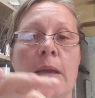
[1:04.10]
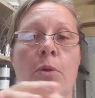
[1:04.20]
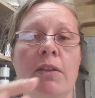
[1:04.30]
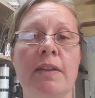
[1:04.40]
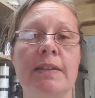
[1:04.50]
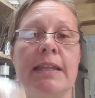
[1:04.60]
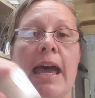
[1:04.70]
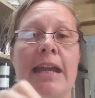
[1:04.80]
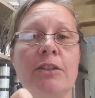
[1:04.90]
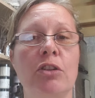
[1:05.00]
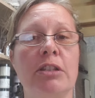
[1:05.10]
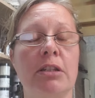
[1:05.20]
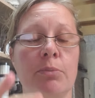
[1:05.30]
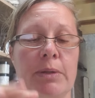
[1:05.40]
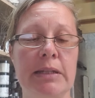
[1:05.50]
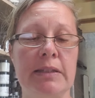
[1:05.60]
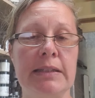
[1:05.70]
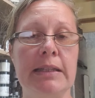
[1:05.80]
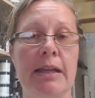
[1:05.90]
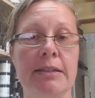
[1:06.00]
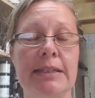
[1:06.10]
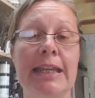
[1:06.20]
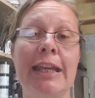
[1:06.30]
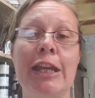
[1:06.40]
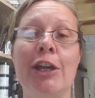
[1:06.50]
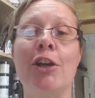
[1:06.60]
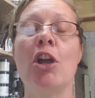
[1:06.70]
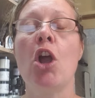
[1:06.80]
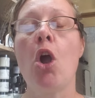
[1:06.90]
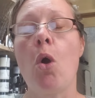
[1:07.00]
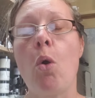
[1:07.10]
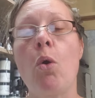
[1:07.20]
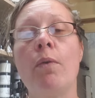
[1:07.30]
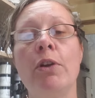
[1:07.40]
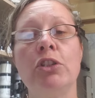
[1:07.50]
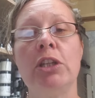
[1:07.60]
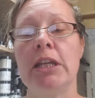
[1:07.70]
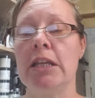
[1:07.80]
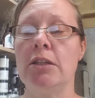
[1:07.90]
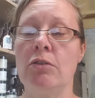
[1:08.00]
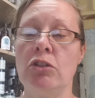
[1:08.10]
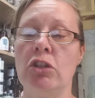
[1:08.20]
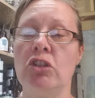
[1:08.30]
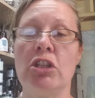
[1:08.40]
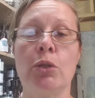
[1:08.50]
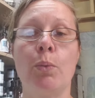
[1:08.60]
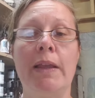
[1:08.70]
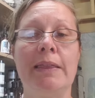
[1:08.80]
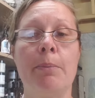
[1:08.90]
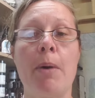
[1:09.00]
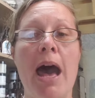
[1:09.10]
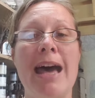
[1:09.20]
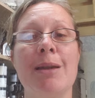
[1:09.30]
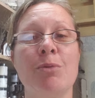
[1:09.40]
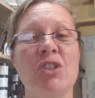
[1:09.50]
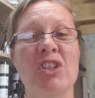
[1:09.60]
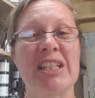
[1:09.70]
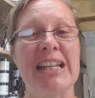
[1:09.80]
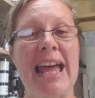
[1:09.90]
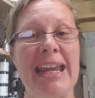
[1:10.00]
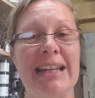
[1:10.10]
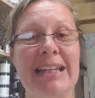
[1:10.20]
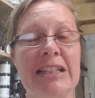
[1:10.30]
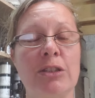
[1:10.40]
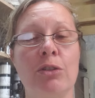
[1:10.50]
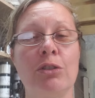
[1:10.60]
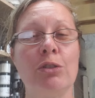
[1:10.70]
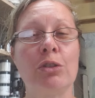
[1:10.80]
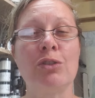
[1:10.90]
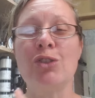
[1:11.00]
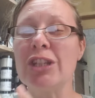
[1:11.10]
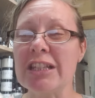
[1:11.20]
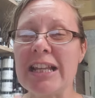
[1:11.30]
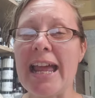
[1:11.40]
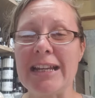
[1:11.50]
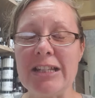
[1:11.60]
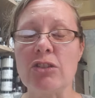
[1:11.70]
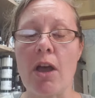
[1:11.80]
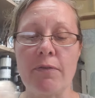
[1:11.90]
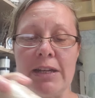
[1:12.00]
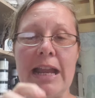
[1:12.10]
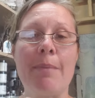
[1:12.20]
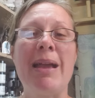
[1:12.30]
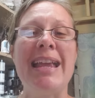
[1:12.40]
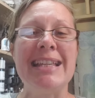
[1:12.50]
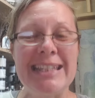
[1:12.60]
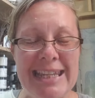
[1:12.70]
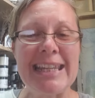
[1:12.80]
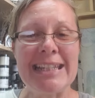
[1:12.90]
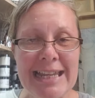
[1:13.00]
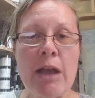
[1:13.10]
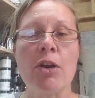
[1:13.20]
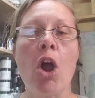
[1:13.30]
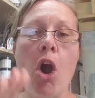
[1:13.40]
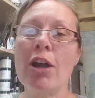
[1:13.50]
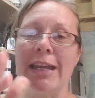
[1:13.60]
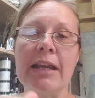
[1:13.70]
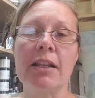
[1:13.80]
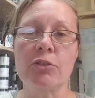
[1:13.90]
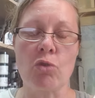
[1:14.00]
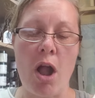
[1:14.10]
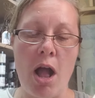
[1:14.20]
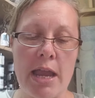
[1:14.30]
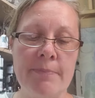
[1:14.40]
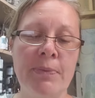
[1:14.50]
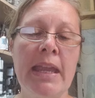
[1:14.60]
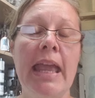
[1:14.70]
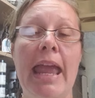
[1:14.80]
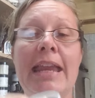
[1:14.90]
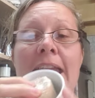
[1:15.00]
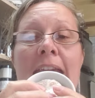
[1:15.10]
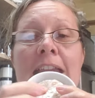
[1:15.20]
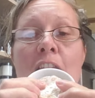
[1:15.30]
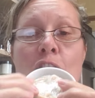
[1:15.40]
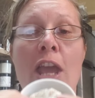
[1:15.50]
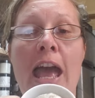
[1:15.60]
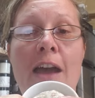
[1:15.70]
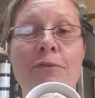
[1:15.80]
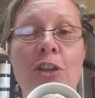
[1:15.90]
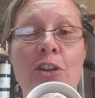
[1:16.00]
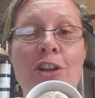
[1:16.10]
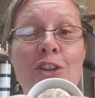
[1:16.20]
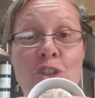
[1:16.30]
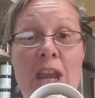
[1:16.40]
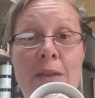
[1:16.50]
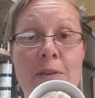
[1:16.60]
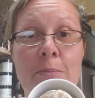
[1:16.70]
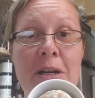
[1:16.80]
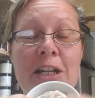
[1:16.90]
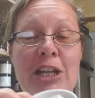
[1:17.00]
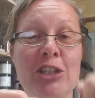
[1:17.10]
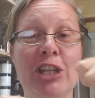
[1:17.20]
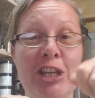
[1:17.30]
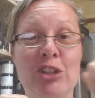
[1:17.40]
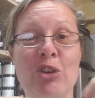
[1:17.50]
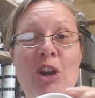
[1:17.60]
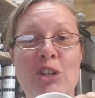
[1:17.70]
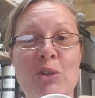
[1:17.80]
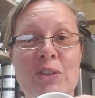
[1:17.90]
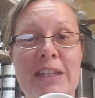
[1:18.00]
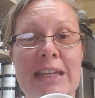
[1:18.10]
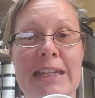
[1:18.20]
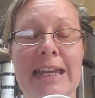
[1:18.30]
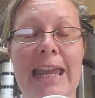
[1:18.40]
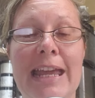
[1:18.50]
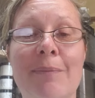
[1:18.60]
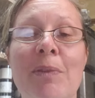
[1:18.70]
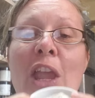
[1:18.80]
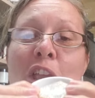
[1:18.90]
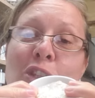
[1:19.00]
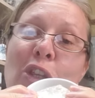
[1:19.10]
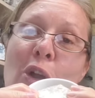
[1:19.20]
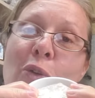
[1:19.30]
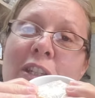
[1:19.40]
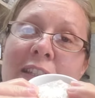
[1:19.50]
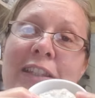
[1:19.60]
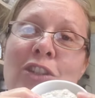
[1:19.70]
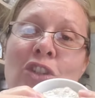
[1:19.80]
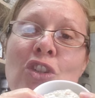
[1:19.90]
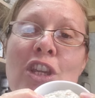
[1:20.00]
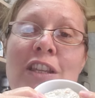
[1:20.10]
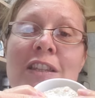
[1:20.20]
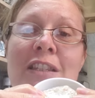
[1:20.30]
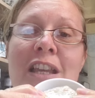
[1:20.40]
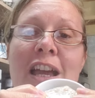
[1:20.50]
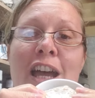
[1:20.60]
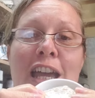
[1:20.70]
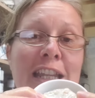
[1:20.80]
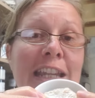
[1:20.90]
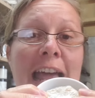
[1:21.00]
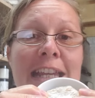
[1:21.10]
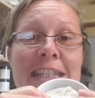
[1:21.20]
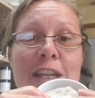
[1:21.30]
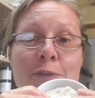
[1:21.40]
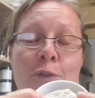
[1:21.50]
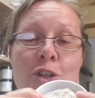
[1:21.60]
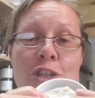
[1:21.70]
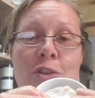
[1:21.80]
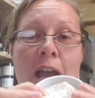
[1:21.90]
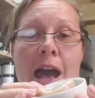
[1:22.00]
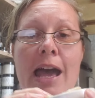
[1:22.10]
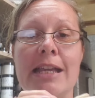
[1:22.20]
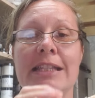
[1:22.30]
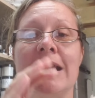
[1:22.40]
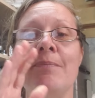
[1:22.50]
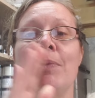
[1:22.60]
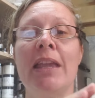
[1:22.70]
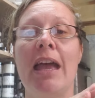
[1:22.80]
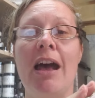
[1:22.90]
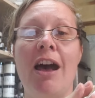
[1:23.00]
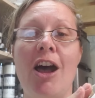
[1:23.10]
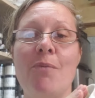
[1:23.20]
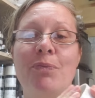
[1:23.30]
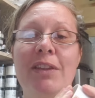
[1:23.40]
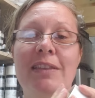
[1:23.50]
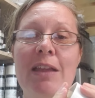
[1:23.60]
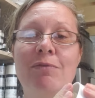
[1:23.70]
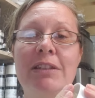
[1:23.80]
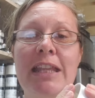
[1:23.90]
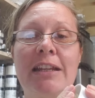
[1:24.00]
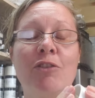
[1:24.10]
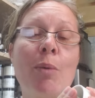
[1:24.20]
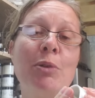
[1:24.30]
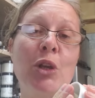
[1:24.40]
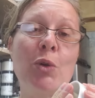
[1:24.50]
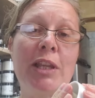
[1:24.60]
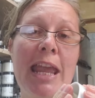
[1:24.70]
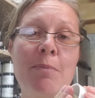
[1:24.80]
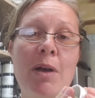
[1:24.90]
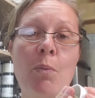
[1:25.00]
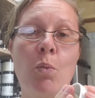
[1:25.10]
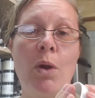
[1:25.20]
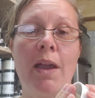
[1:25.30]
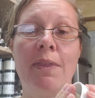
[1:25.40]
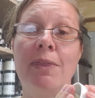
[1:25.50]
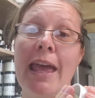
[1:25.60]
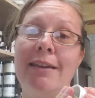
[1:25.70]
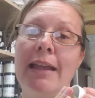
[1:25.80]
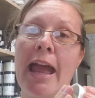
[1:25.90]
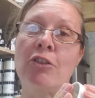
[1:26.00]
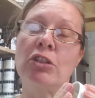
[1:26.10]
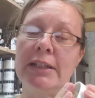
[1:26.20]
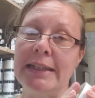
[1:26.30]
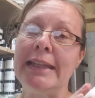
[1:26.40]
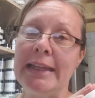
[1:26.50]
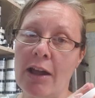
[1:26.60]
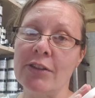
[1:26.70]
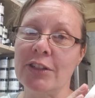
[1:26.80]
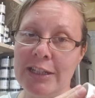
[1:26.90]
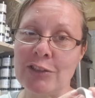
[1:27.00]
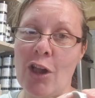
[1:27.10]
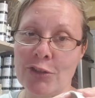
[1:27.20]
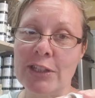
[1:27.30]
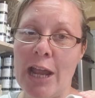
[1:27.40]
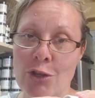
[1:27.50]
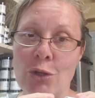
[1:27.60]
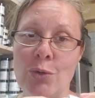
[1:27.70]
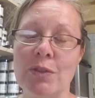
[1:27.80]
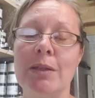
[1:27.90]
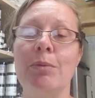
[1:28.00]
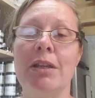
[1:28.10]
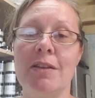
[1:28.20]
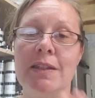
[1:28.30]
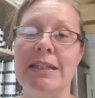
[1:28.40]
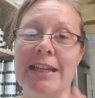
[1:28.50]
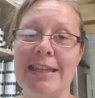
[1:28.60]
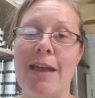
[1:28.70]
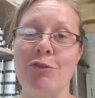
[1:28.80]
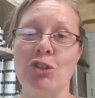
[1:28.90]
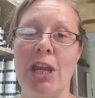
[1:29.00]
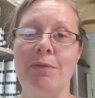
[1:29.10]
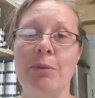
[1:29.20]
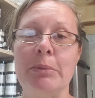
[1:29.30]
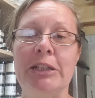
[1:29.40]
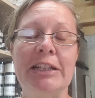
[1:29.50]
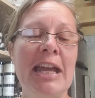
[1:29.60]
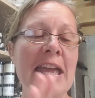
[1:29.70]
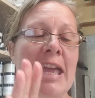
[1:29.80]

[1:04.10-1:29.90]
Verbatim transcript: them on the side so it's a little bit uh, stickier or what you can do is you just wet the bottom just slightly so to just slightly soften it up stick it down hard it'll dry and then you have your shaving mug and you can start using it again so this is just uh, a little idea for you guys um, that that grumpy goat came up with that actually he is also now using because he does have a shaving mug